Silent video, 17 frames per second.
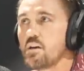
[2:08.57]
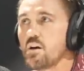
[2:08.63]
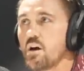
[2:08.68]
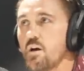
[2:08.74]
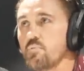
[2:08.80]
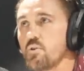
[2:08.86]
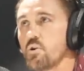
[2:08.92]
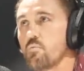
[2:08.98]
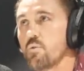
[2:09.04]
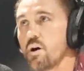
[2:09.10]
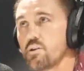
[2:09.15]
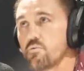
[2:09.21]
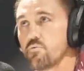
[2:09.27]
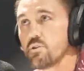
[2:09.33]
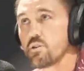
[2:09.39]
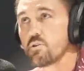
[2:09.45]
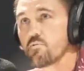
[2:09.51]
I, am not one to
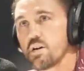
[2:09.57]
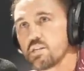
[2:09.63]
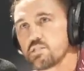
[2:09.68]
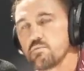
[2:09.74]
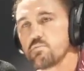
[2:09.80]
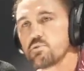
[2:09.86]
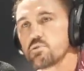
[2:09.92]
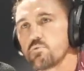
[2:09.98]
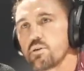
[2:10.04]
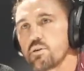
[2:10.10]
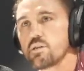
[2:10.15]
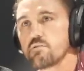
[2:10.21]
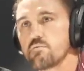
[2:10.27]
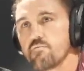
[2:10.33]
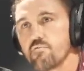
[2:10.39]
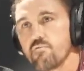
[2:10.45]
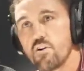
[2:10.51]
really rest in
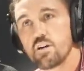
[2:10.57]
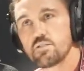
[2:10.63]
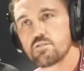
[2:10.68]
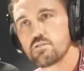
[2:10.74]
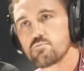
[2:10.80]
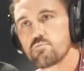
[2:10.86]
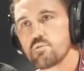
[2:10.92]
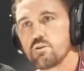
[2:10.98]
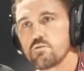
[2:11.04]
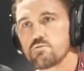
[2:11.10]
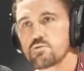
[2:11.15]
between fights as well,